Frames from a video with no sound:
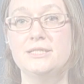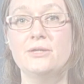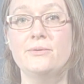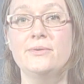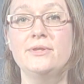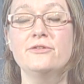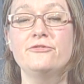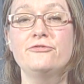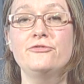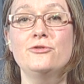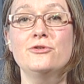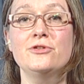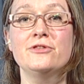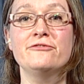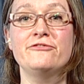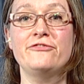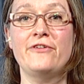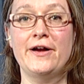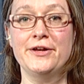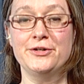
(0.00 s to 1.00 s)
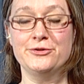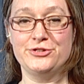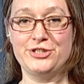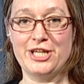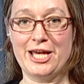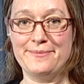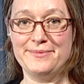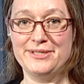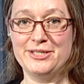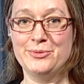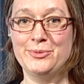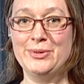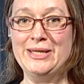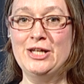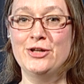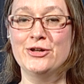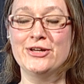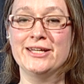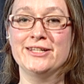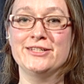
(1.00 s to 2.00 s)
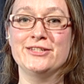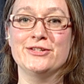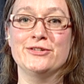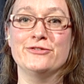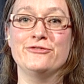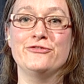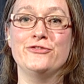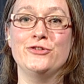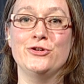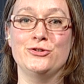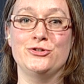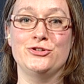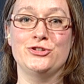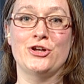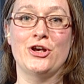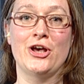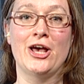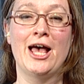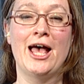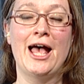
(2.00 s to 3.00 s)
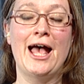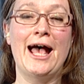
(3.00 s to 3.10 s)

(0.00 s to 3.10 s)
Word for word: So in the fourth and final chapter, we look into the future